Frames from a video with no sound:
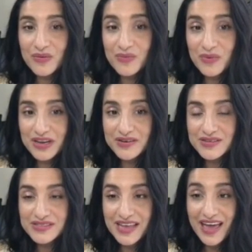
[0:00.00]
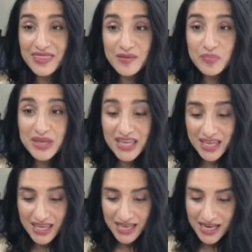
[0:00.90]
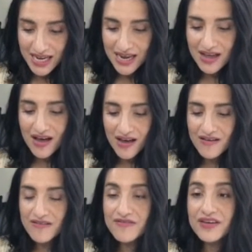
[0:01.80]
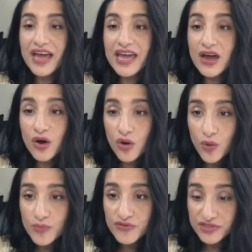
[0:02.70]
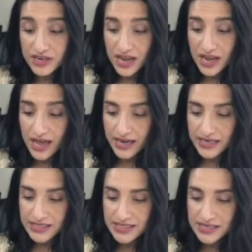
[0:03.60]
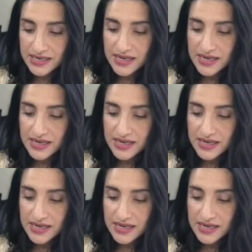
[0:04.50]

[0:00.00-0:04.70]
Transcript: Readers, at the beginning of A Home for the Night,